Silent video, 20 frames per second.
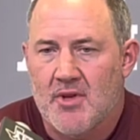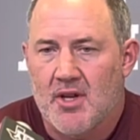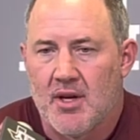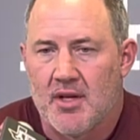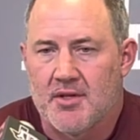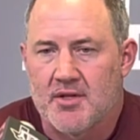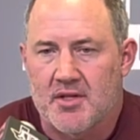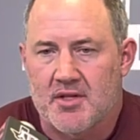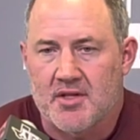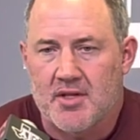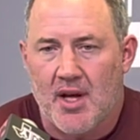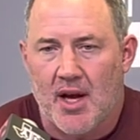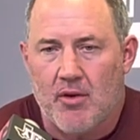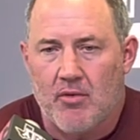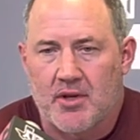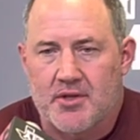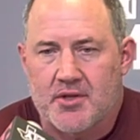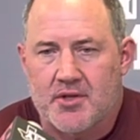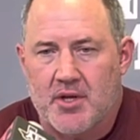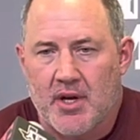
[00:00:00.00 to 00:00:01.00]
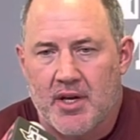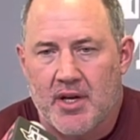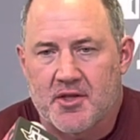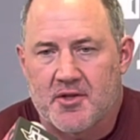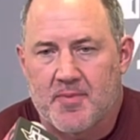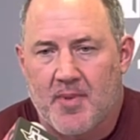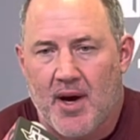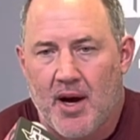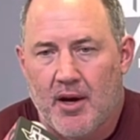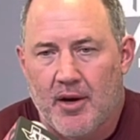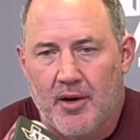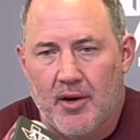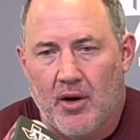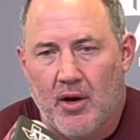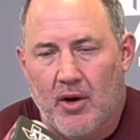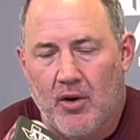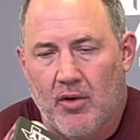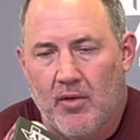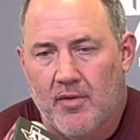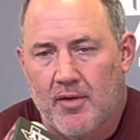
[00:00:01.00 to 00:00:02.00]
And just like what's transpired
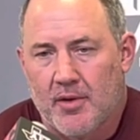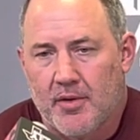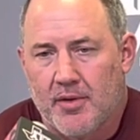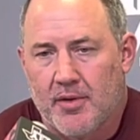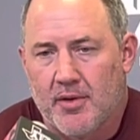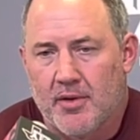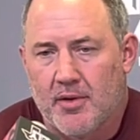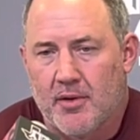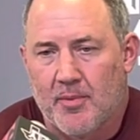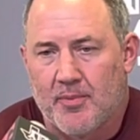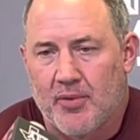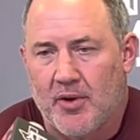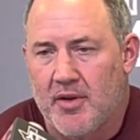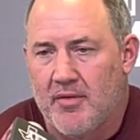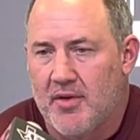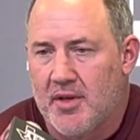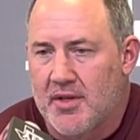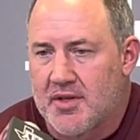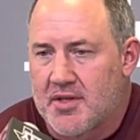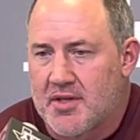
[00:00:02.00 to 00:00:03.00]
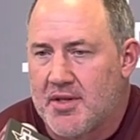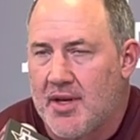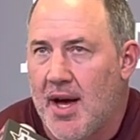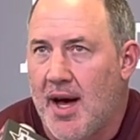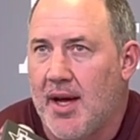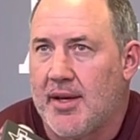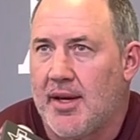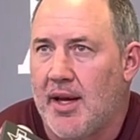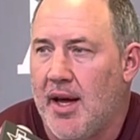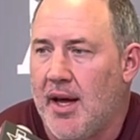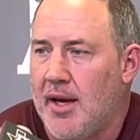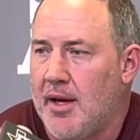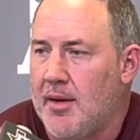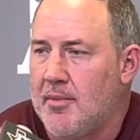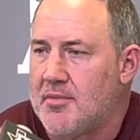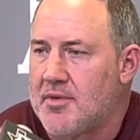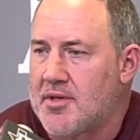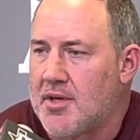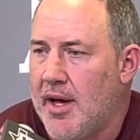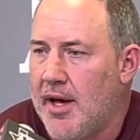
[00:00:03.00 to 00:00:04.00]
over the previous 9
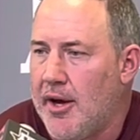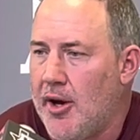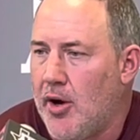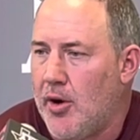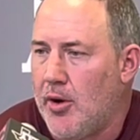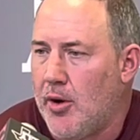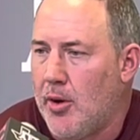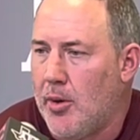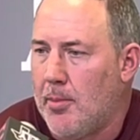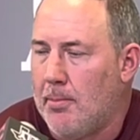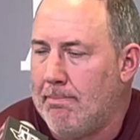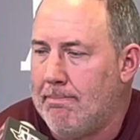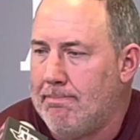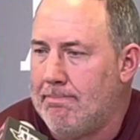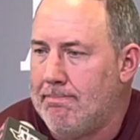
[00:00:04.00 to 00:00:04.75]
games at home,